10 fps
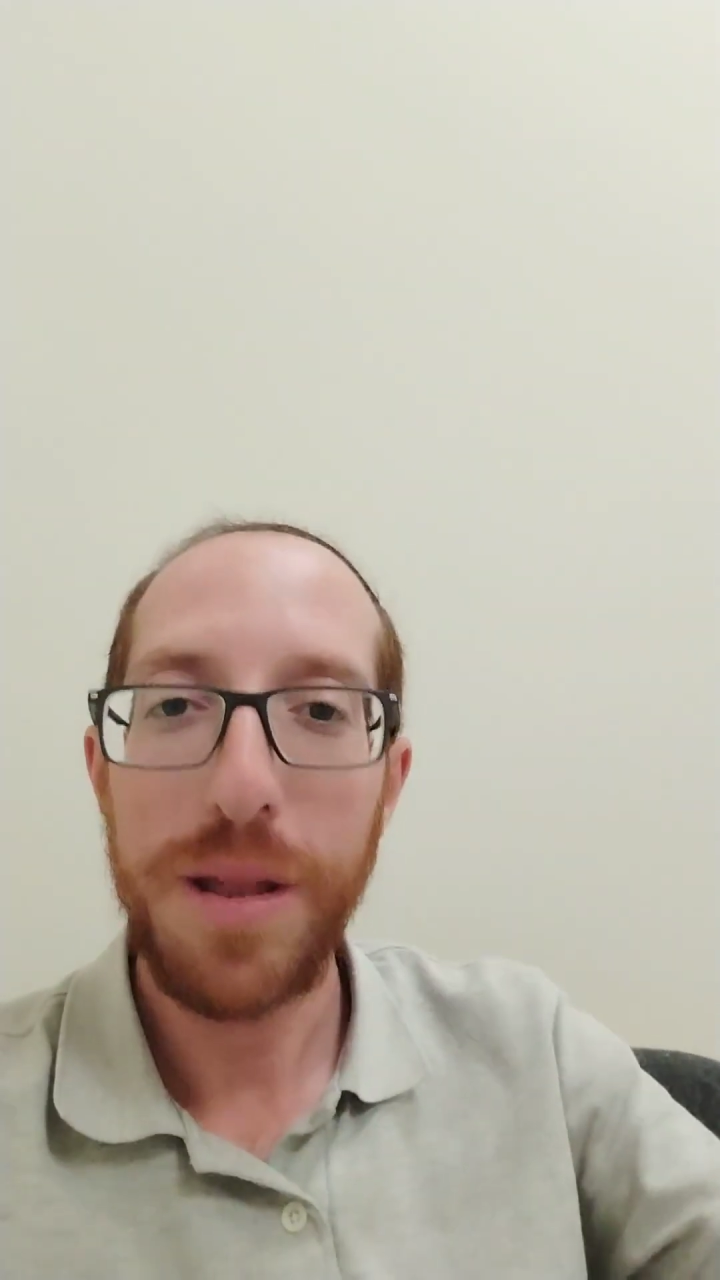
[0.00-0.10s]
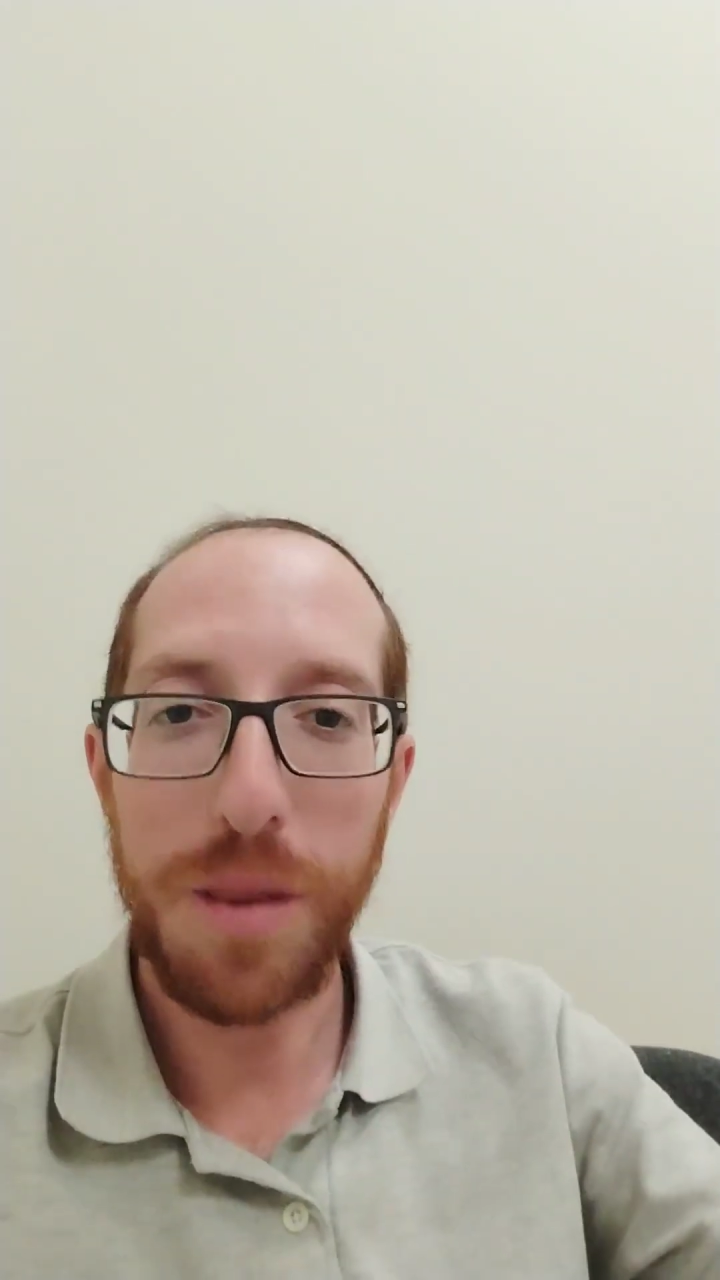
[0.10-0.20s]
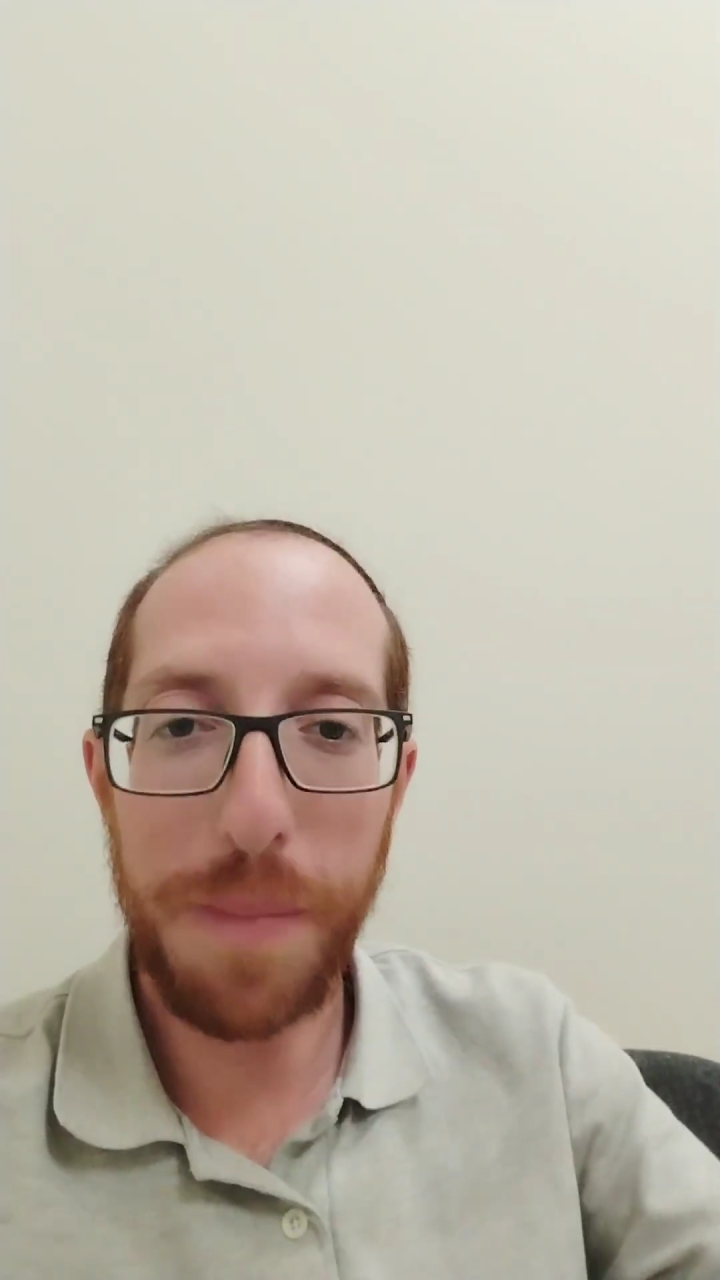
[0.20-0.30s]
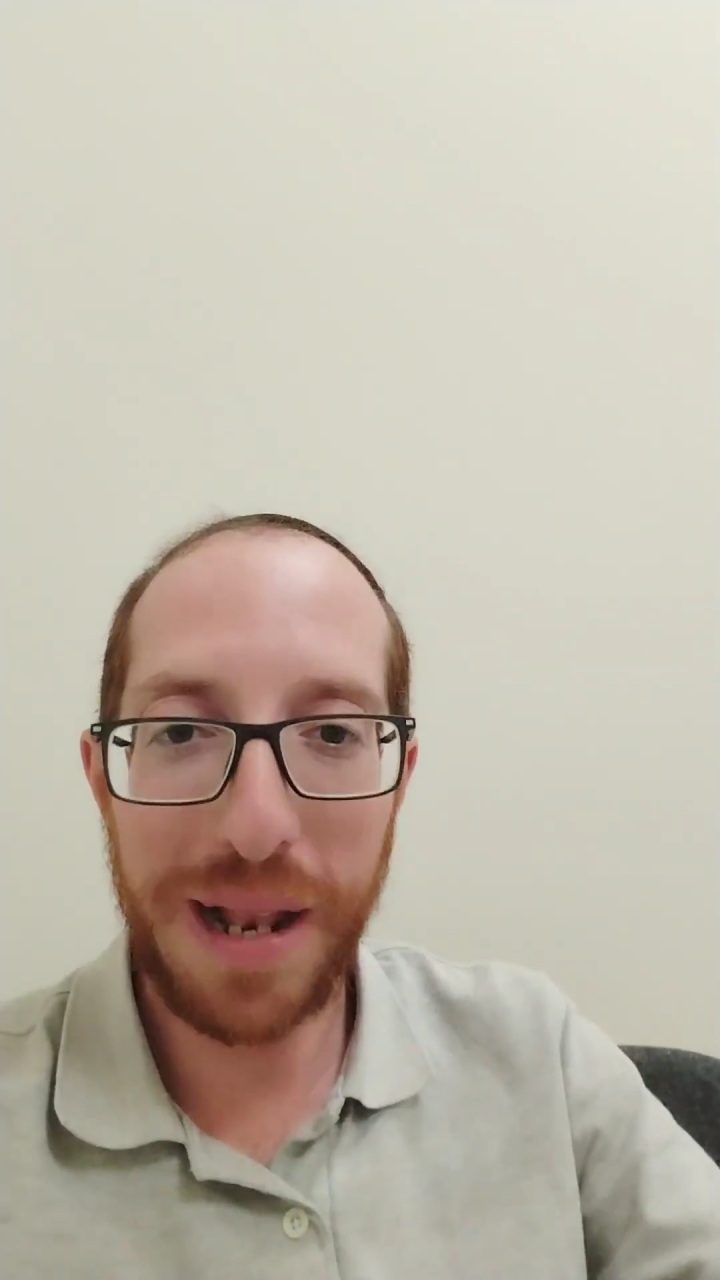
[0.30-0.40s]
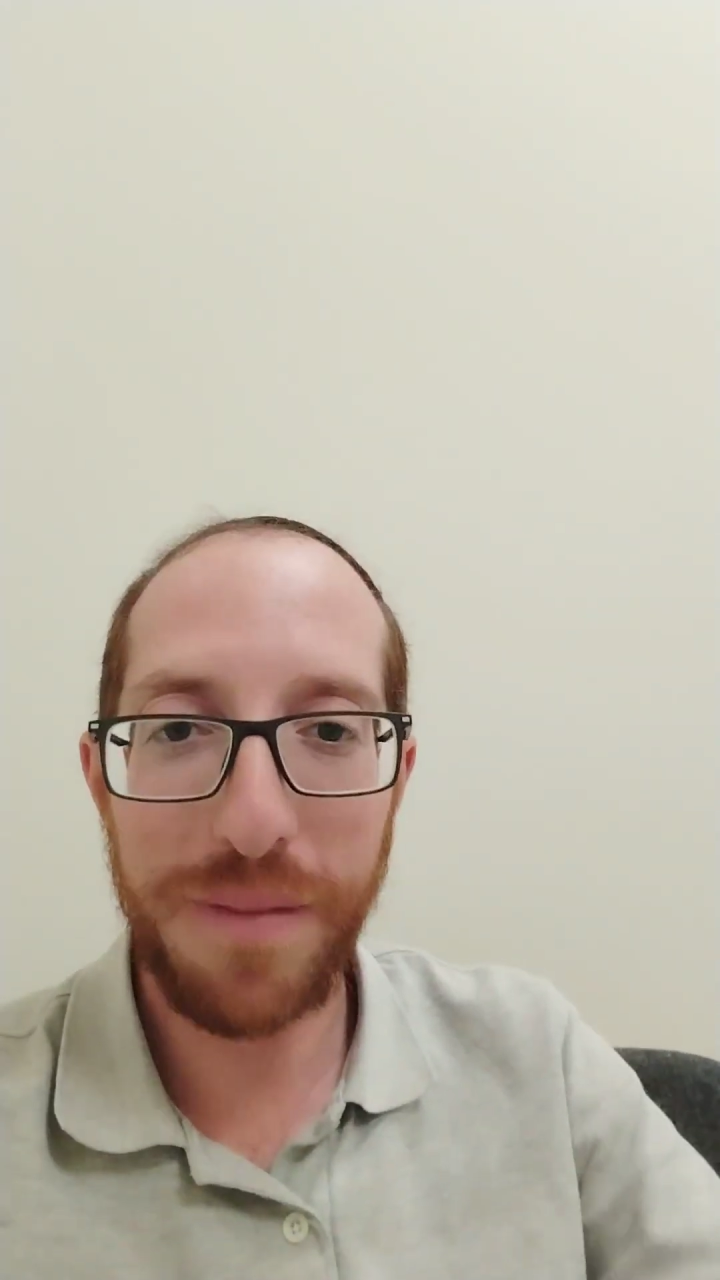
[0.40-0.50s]

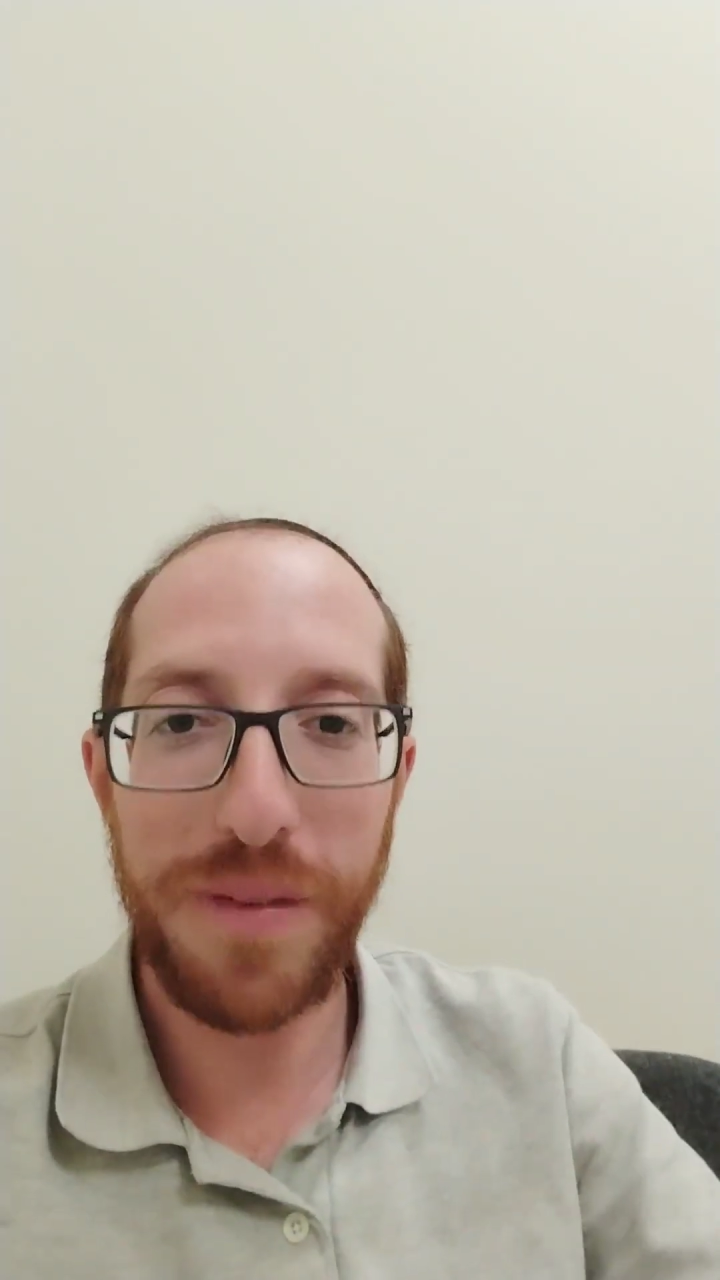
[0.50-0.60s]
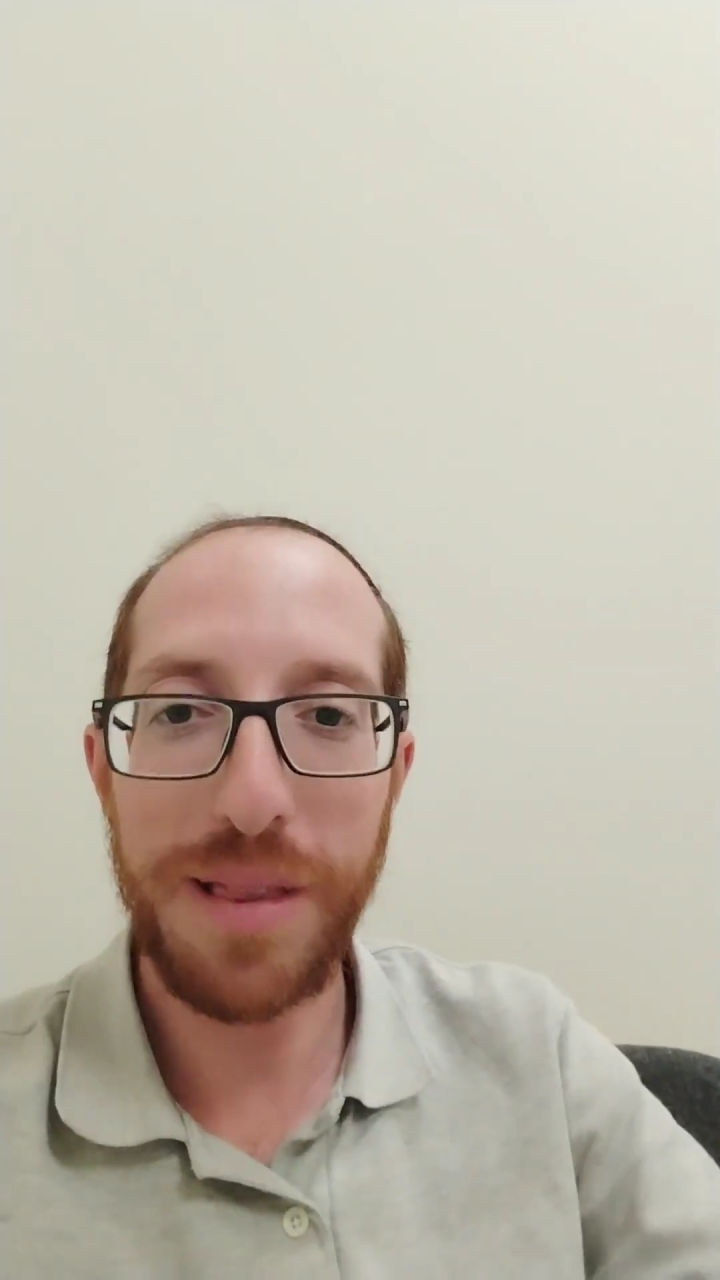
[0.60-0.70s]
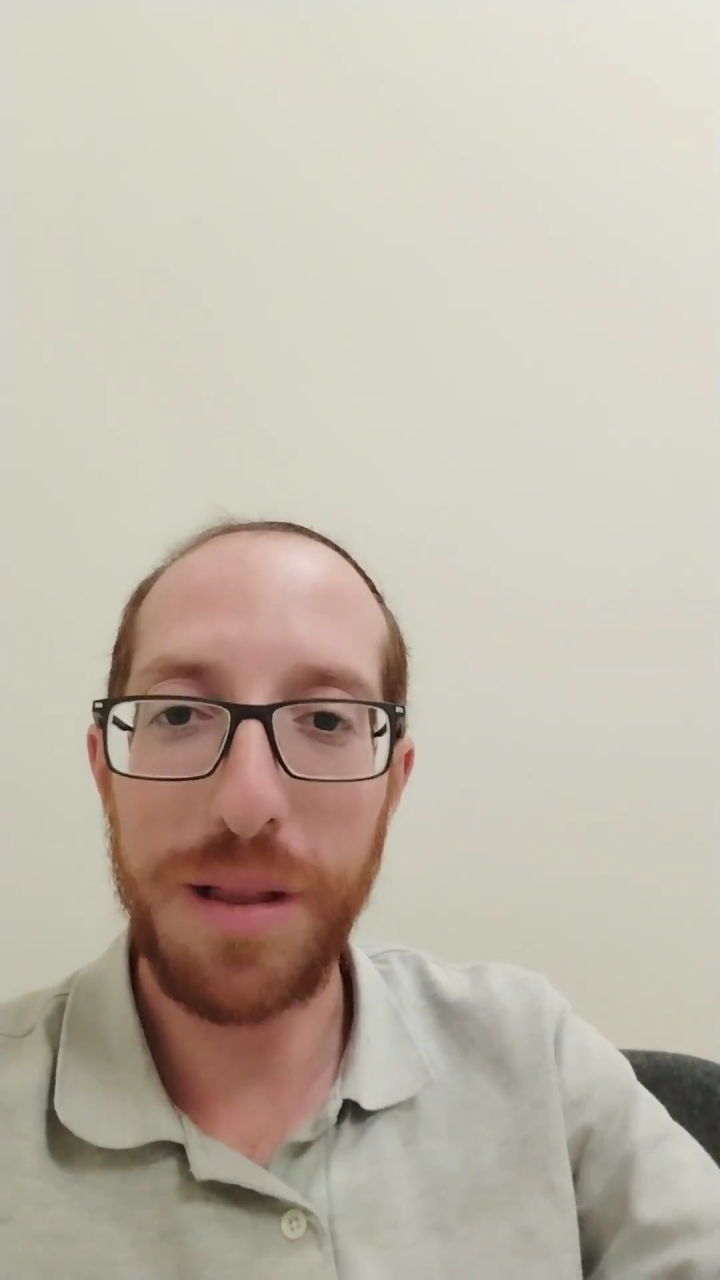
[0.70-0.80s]
to benefit,